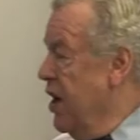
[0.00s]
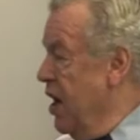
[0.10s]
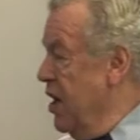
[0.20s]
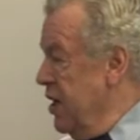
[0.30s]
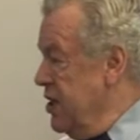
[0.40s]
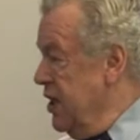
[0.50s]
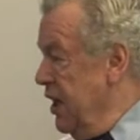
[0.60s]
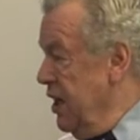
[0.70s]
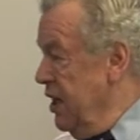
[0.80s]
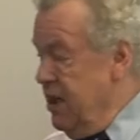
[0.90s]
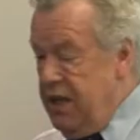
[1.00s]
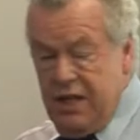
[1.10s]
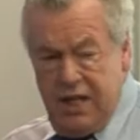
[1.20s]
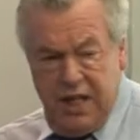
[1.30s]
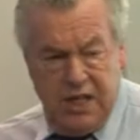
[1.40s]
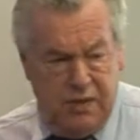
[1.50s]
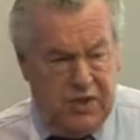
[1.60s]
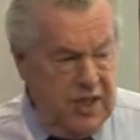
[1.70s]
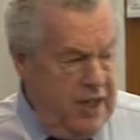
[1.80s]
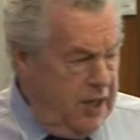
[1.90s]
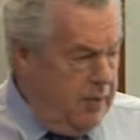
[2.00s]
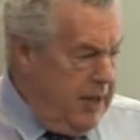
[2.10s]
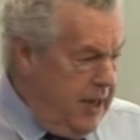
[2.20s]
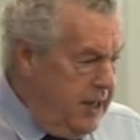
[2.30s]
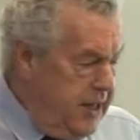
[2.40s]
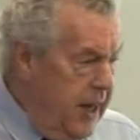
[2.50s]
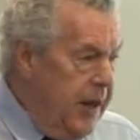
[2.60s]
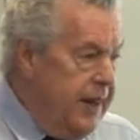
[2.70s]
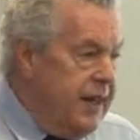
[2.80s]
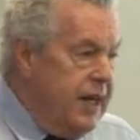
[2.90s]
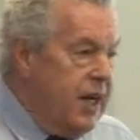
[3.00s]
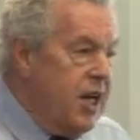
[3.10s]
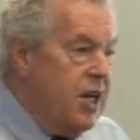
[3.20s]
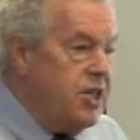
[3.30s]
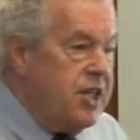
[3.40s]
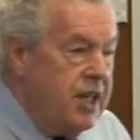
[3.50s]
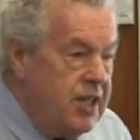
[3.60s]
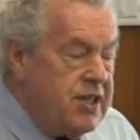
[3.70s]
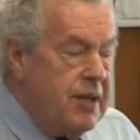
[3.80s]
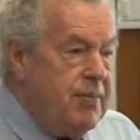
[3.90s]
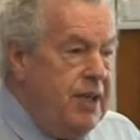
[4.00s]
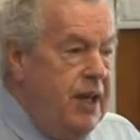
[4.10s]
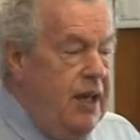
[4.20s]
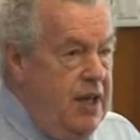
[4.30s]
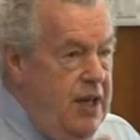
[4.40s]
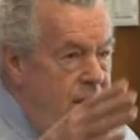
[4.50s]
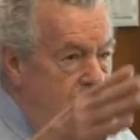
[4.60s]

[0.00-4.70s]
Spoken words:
carnitine. And as we'll see a little bit later, carnitine is something